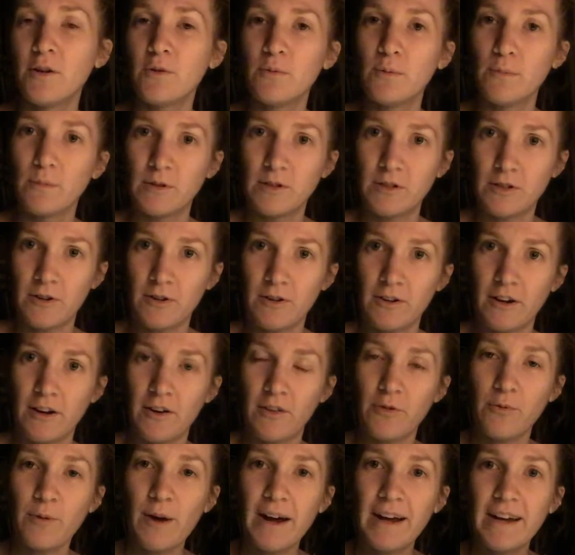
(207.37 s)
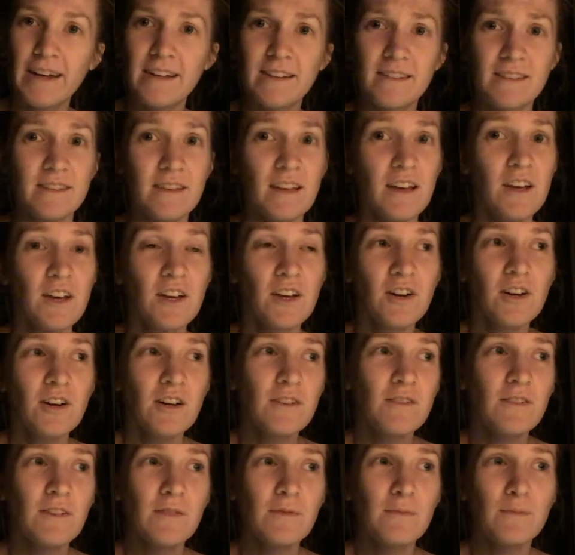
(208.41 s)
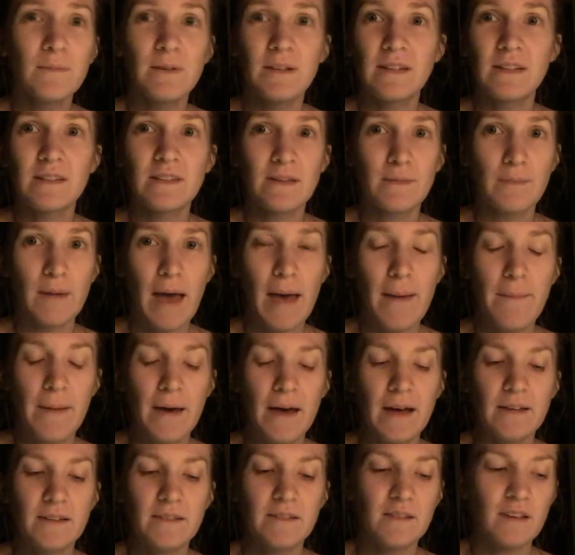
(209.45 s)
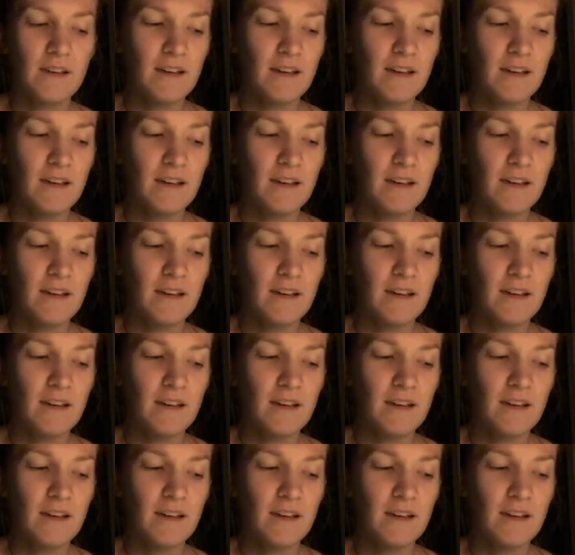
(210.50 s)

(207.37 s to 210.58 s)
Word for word: rheumatoid arthritis, could have even been some M S,